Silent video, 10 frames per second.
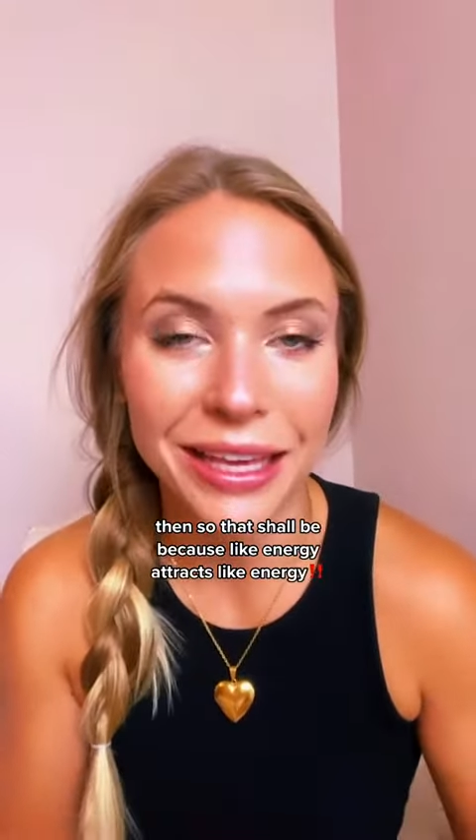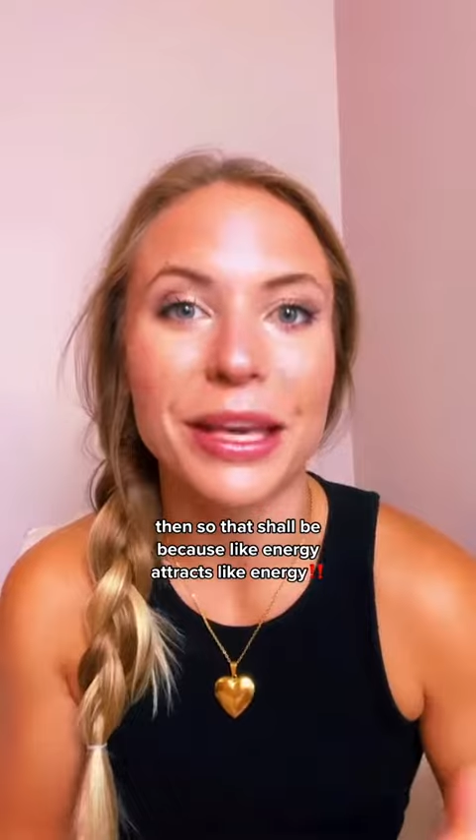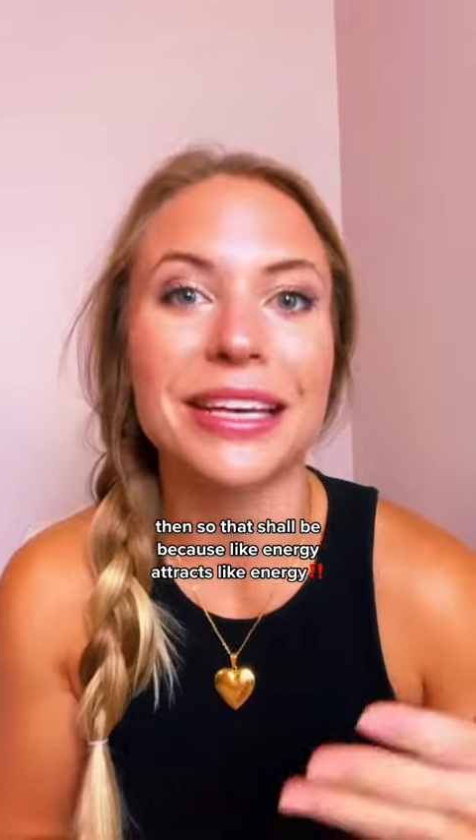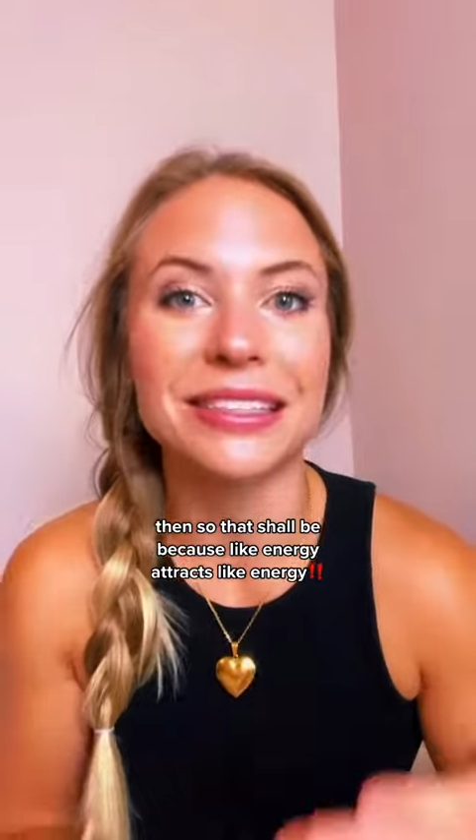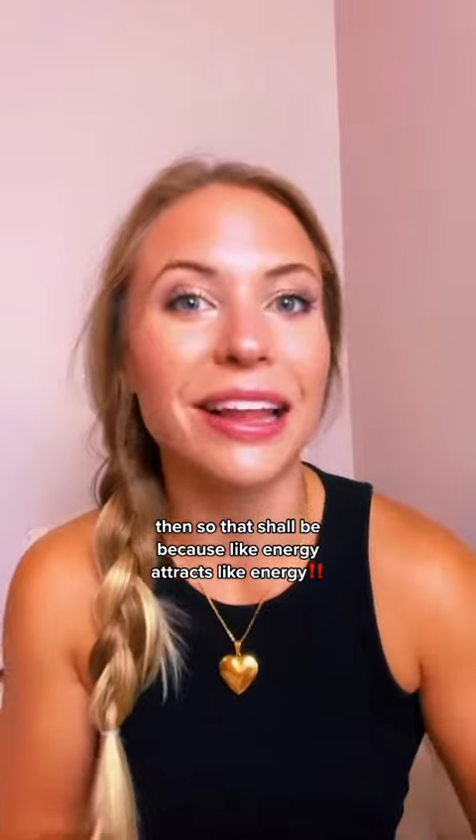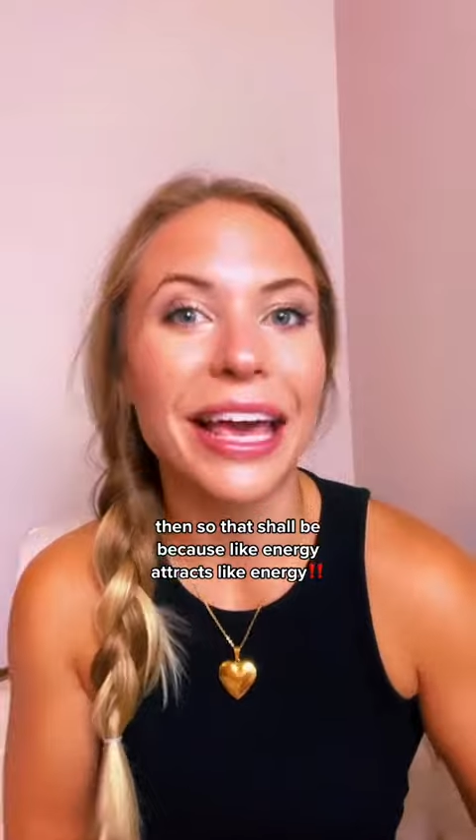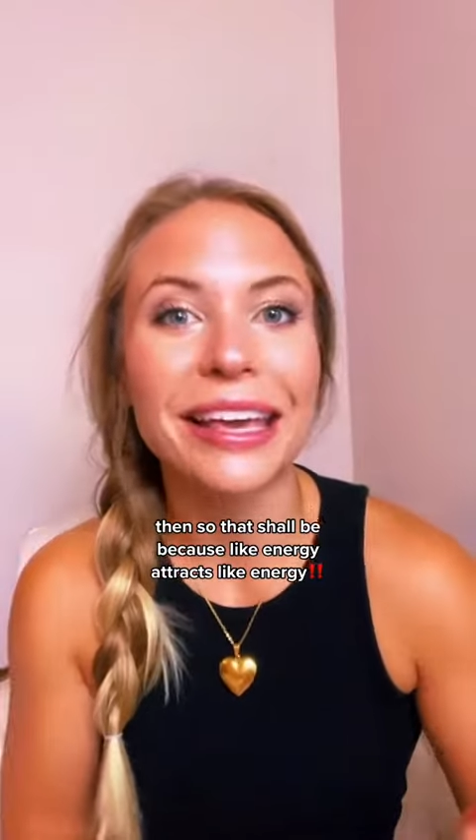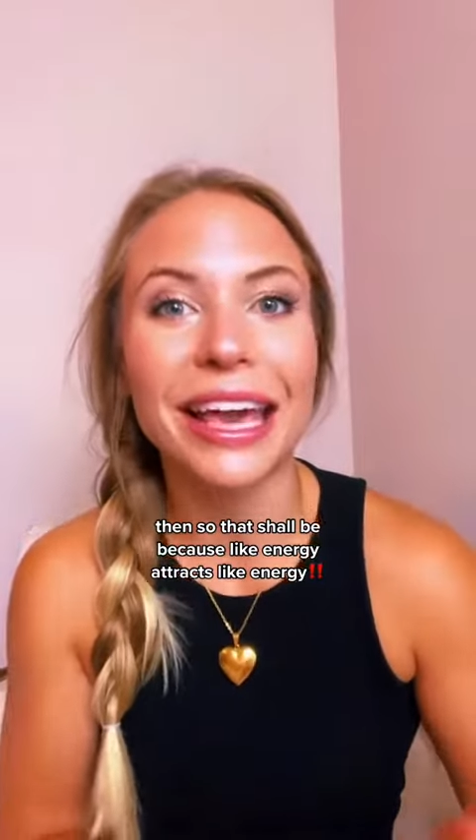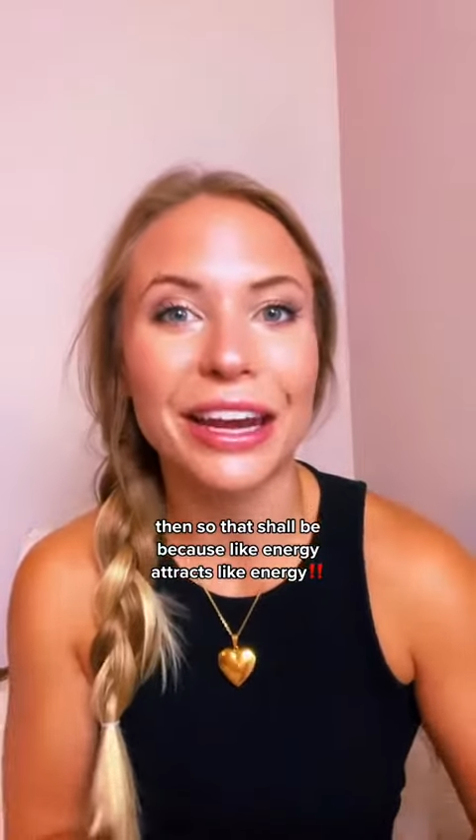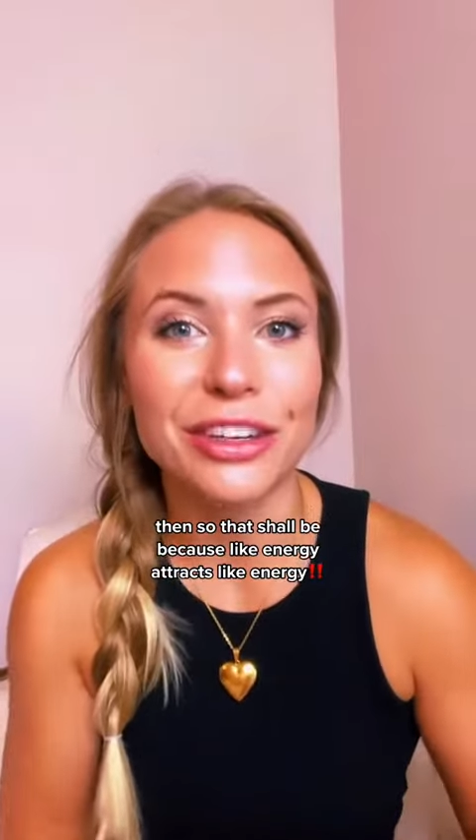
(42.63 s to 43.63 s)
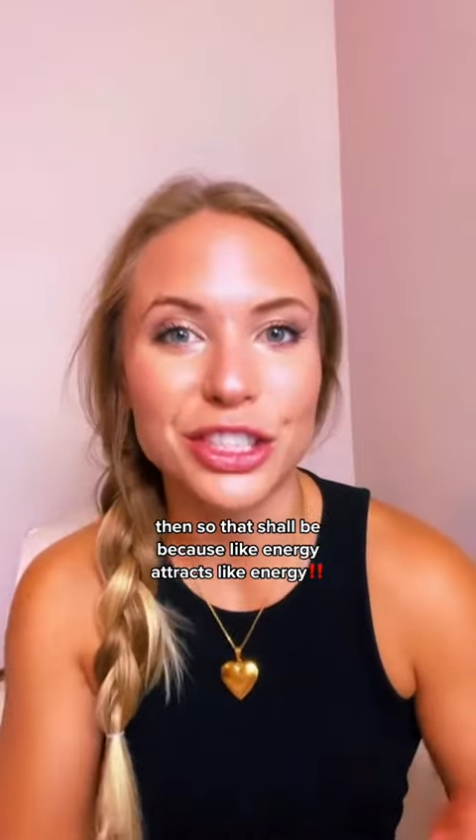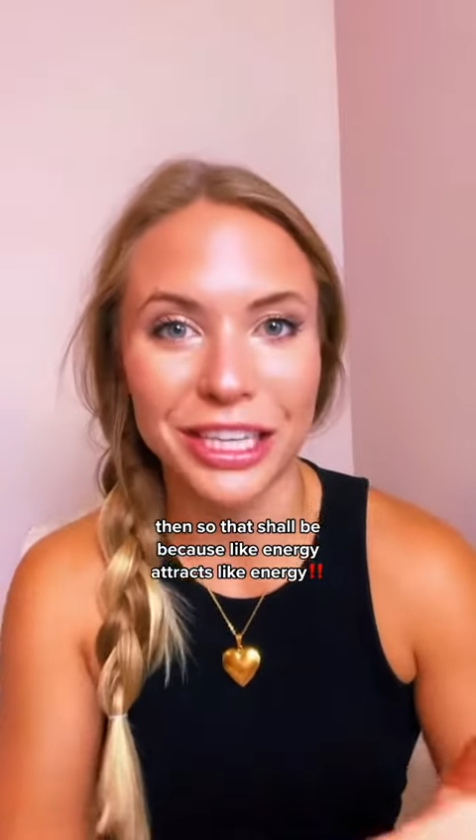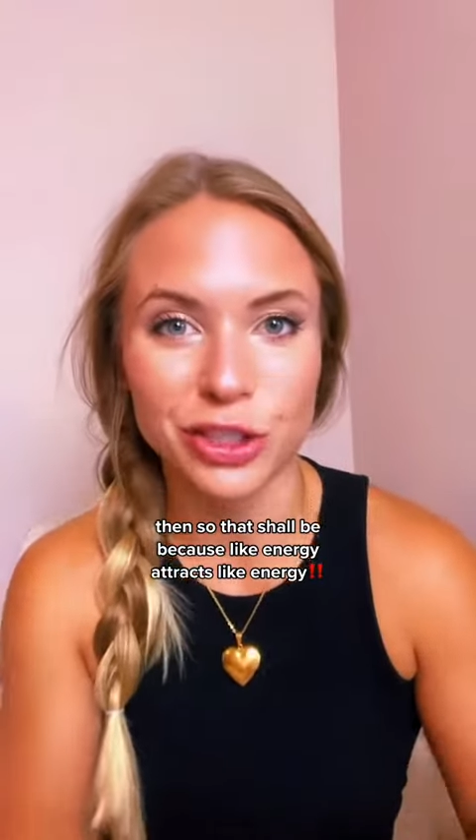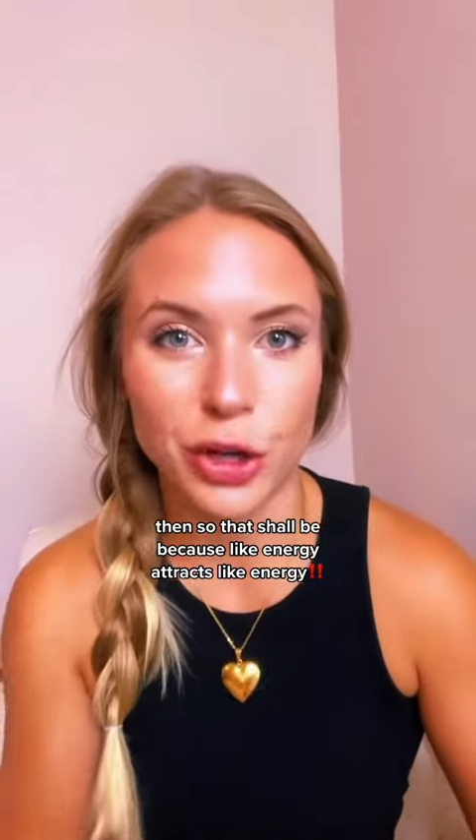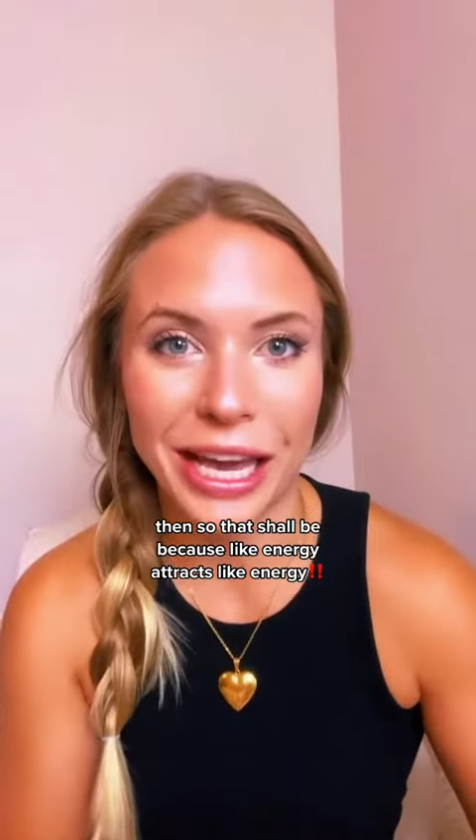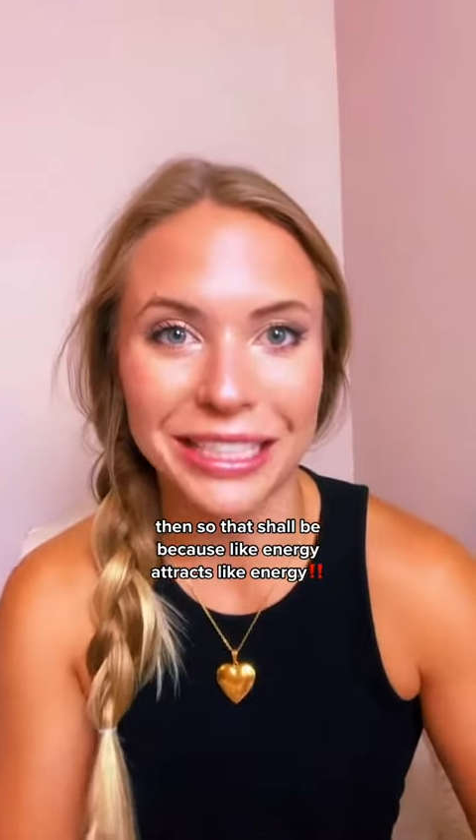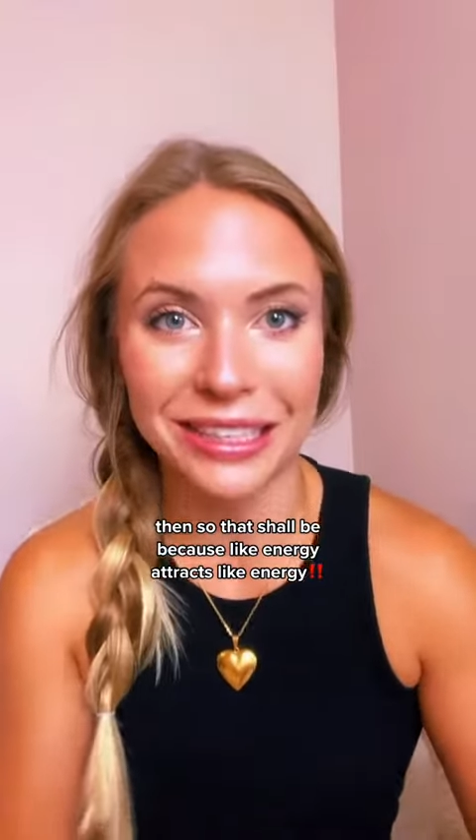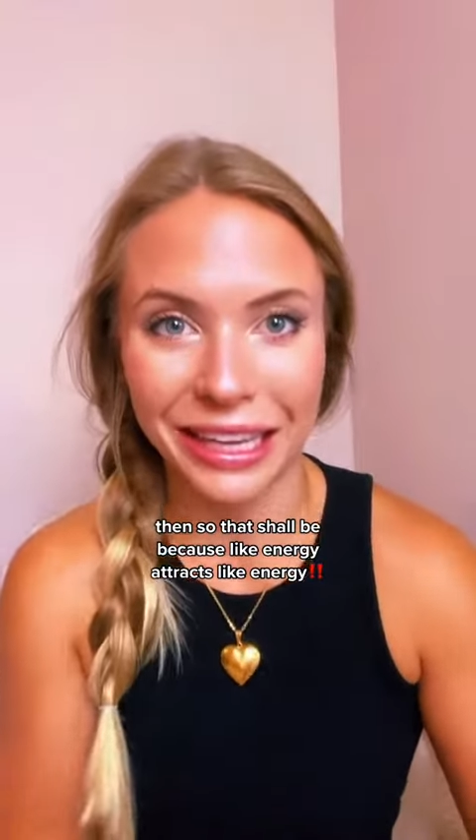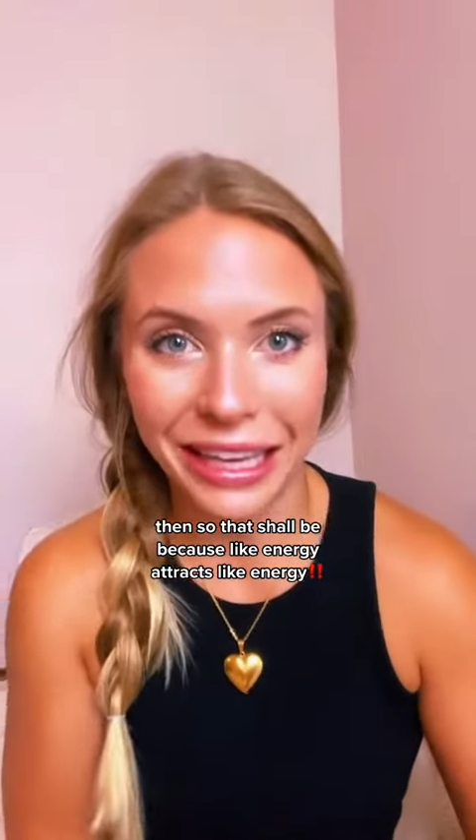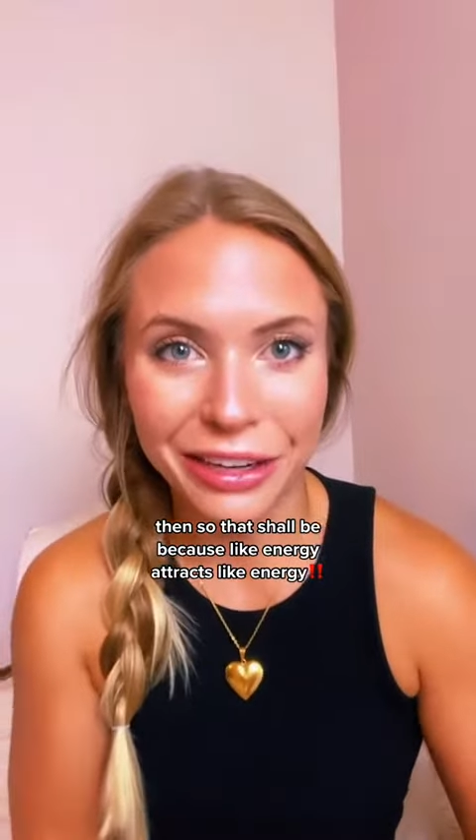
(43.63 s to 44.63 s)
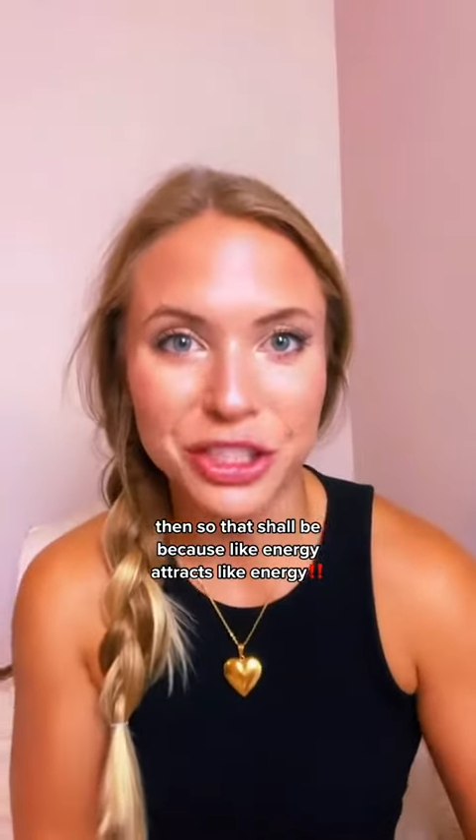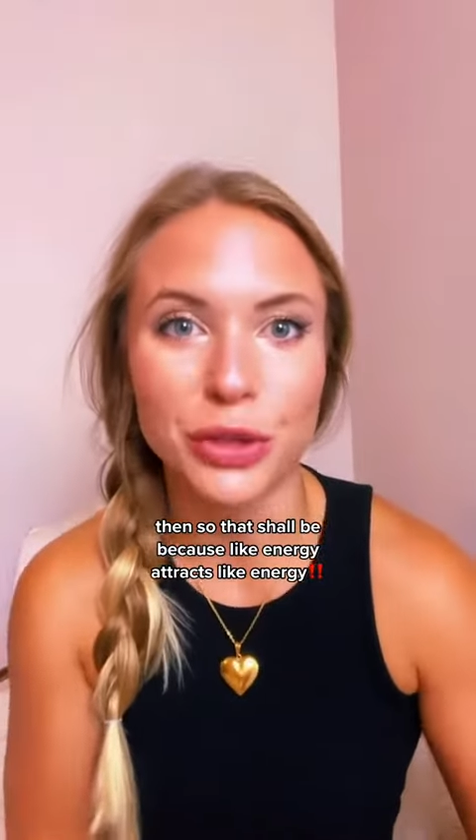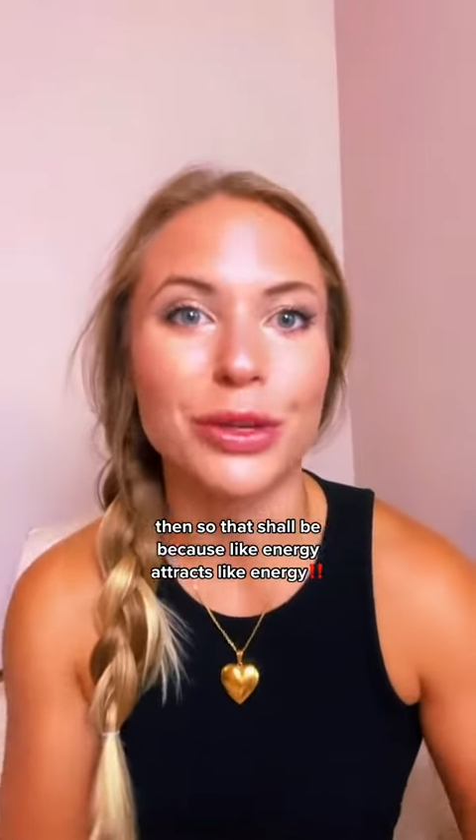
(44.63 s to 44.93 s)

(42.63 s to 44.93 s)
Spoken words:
Because like energy attracts like energy.